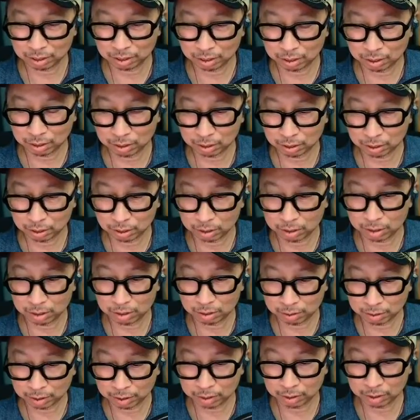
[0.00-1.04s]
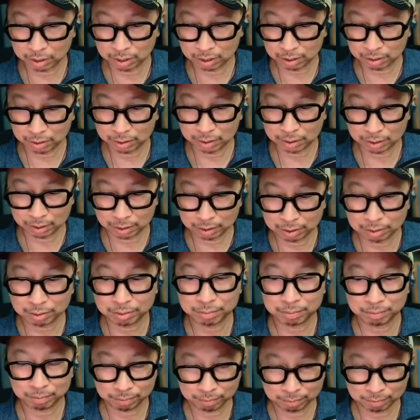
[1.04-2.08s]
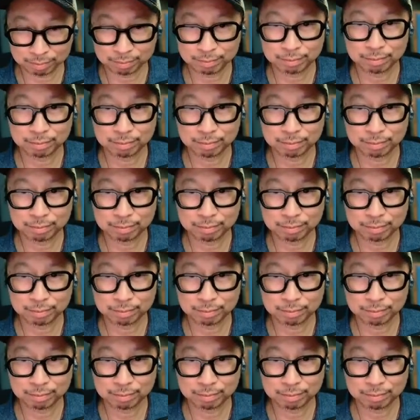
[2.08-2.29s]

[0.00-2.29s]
the other movie that I disliked,